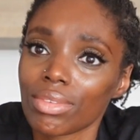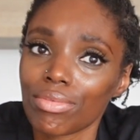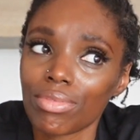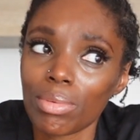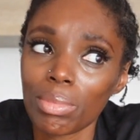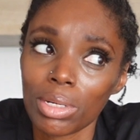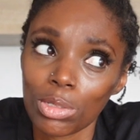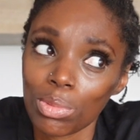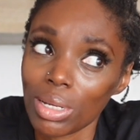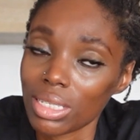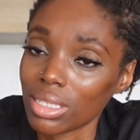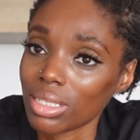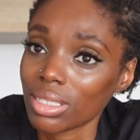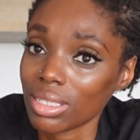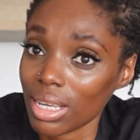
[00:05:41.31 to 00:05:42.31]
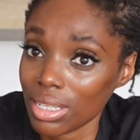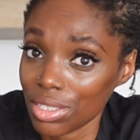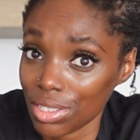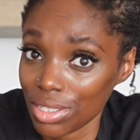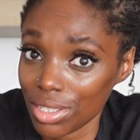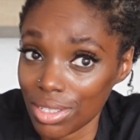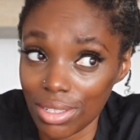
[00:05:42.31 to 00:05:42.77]
for most places, it
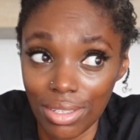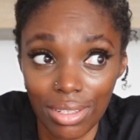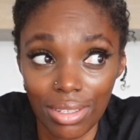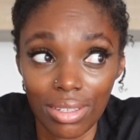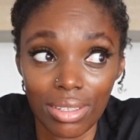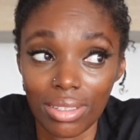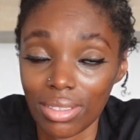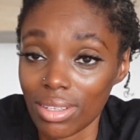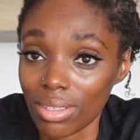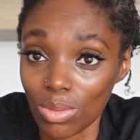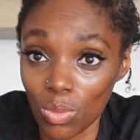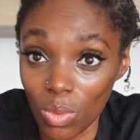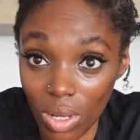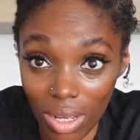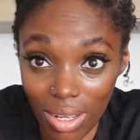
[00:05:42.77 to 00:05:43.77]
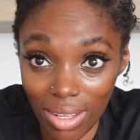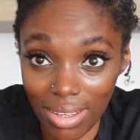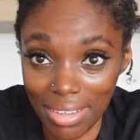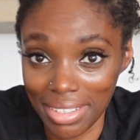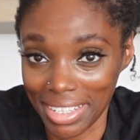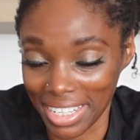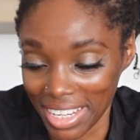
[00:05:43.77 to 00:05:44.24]
actually doesn't work.
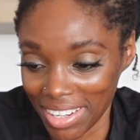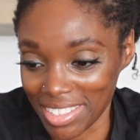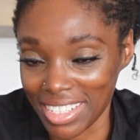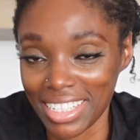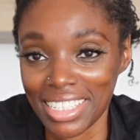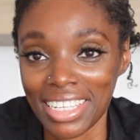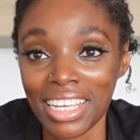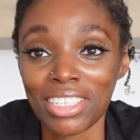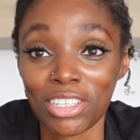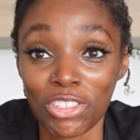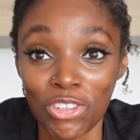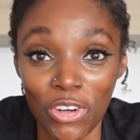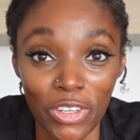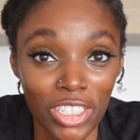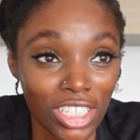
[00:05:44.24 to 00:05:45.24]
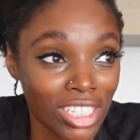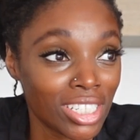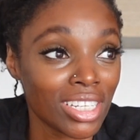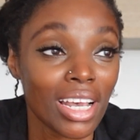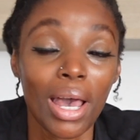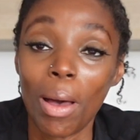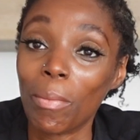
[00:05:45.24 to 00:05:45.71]
I was going to say it's atrocious,
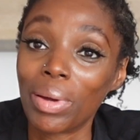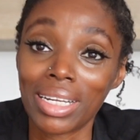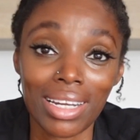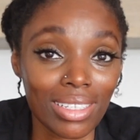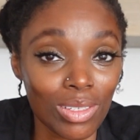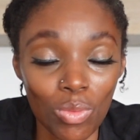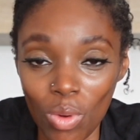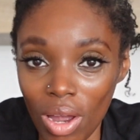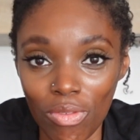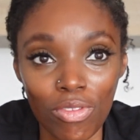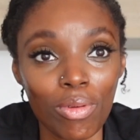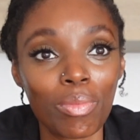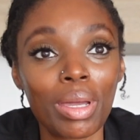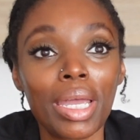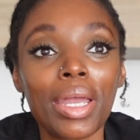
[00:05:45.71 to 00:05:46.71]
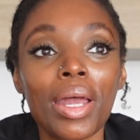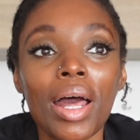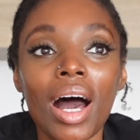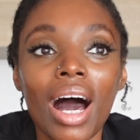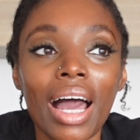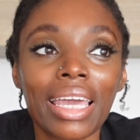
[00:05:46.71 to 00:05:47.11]
but it doesn't work for me. I